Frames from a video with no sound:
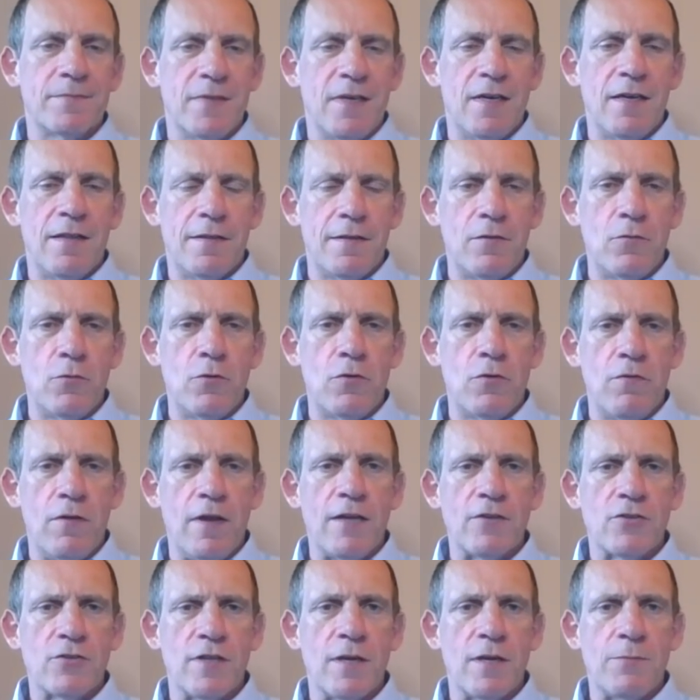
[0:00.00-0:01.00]
The law of
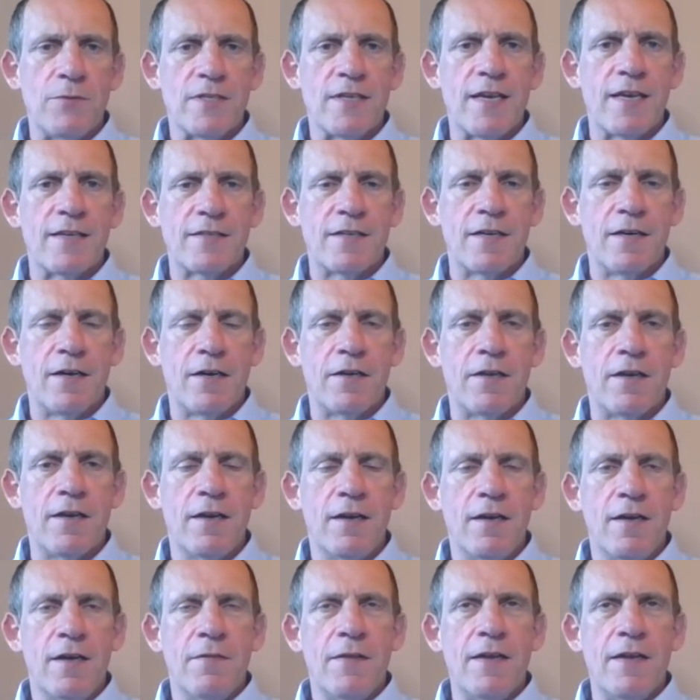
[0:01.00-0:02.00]
large numbers gets harder.
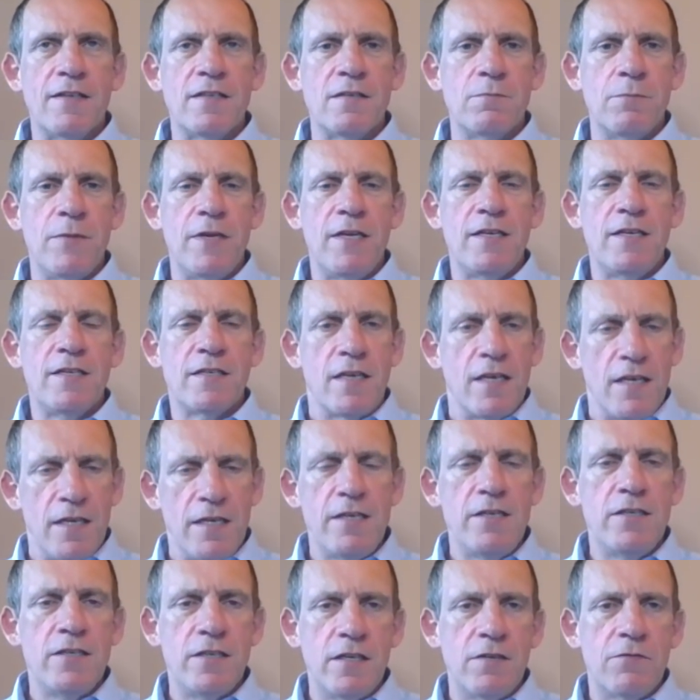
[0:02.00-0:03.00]
That doesn't mean it's
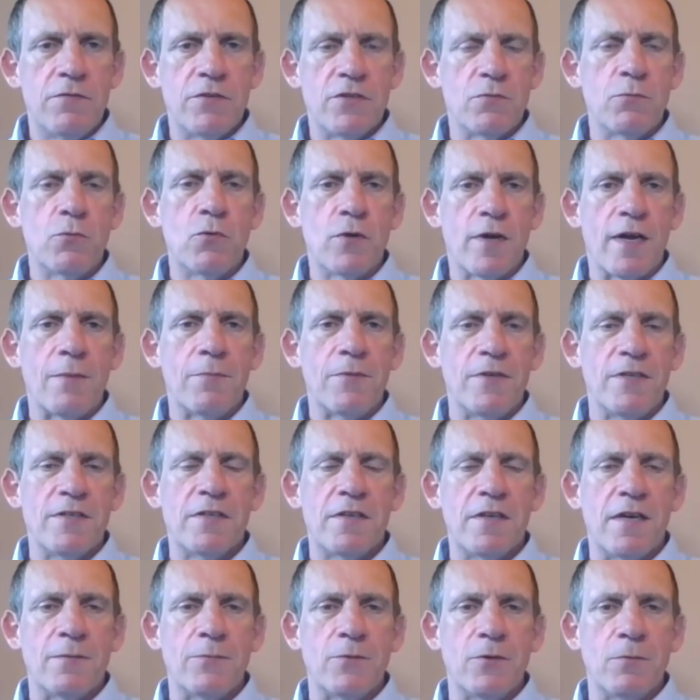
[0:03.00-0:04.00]
easy for small companies to
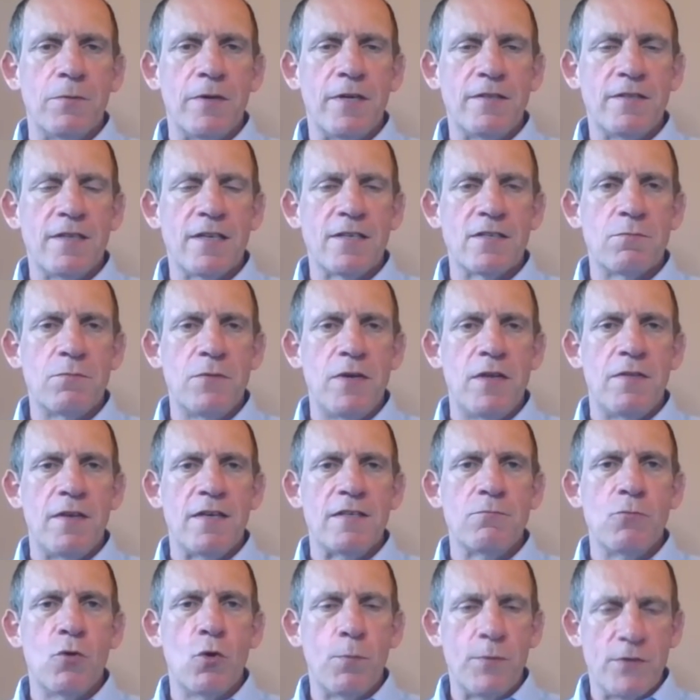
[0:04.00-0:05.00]
double, but it does mean
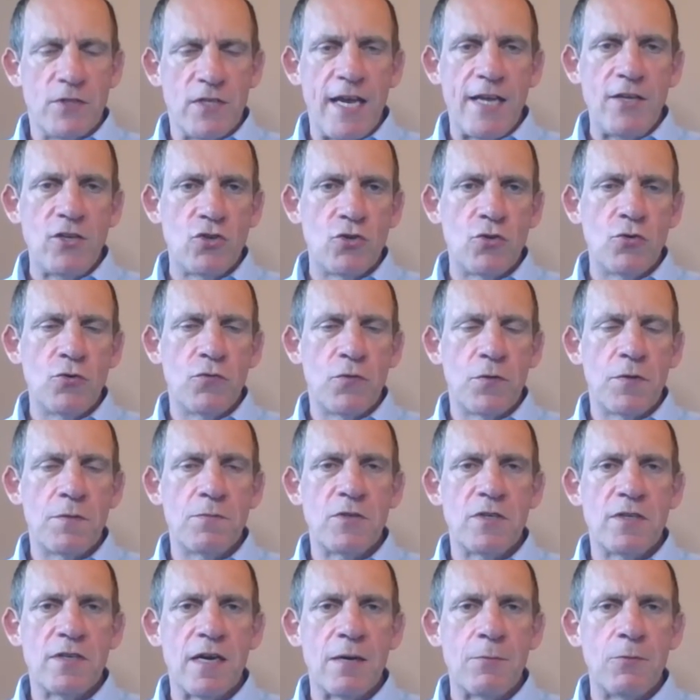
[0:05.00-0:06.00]
there's more potential for them
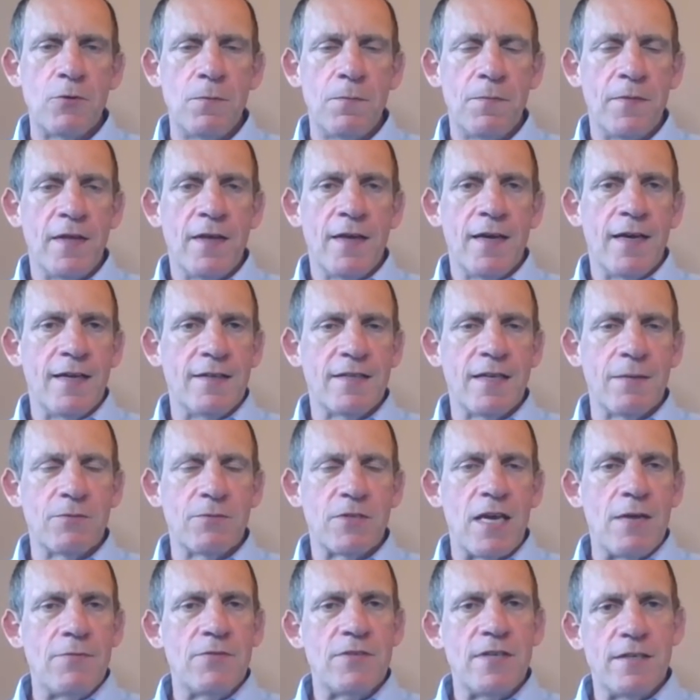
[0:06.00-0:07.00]
to double. And
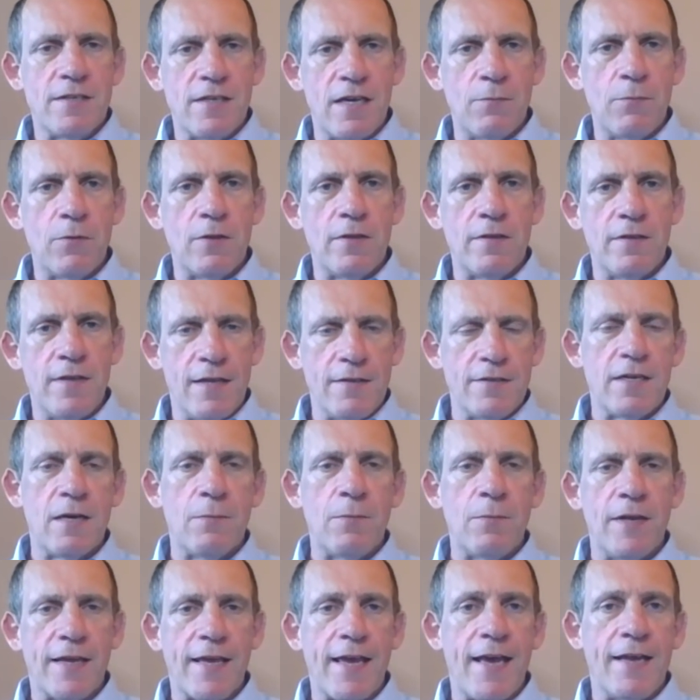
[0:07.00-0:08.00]
sometimes they double and then
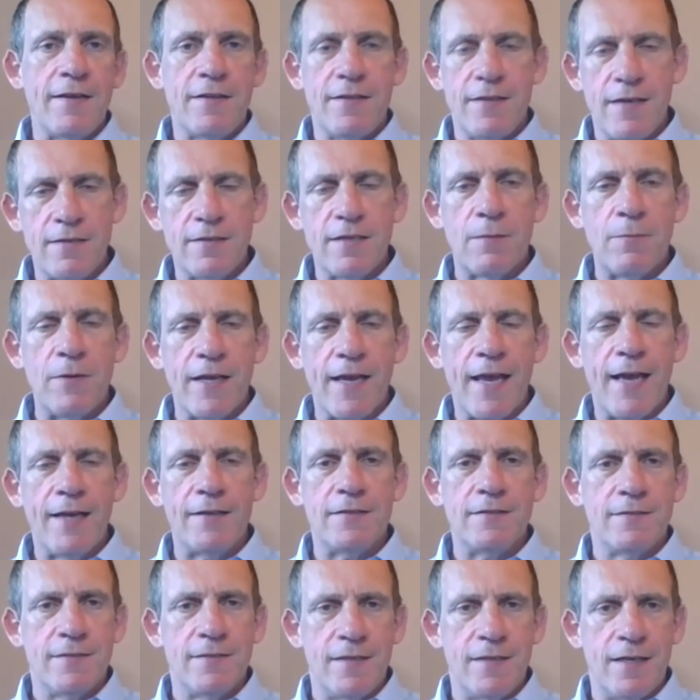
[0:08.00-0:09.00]
double again and then double again.
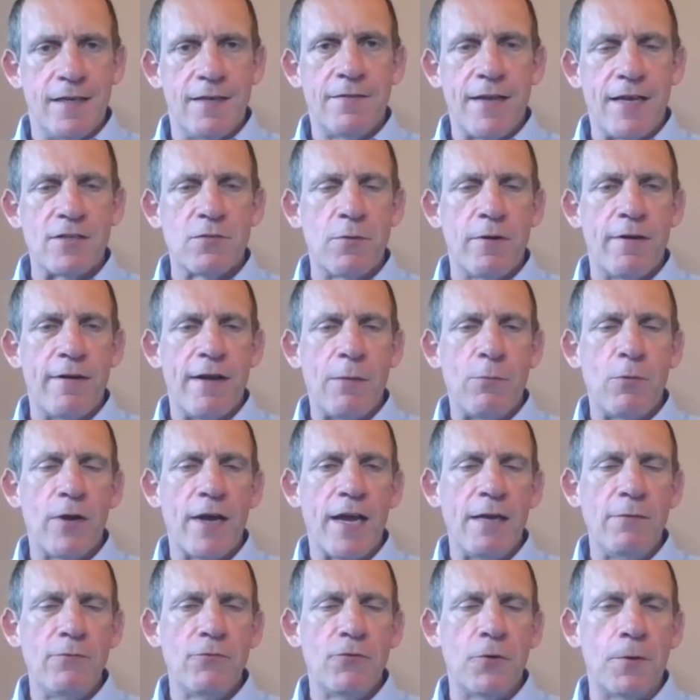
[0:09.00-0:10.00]
And that's where Apple
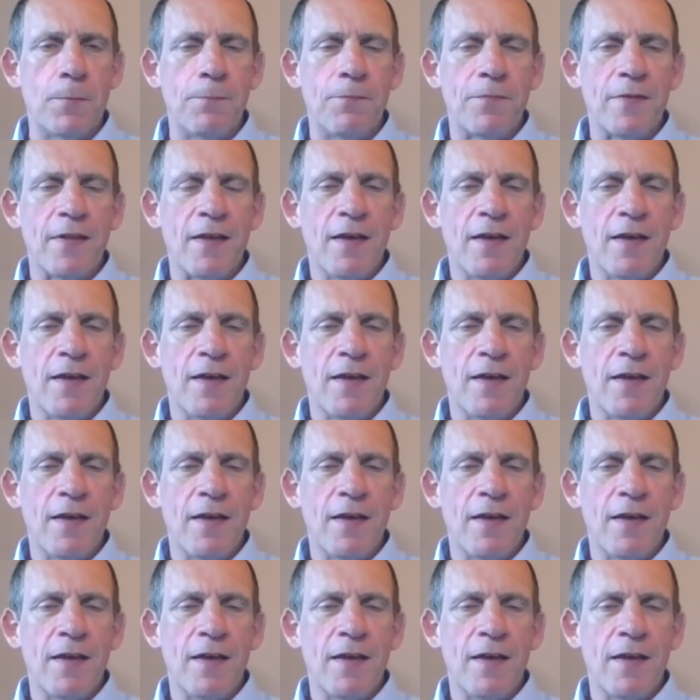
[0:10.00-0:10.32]
came from.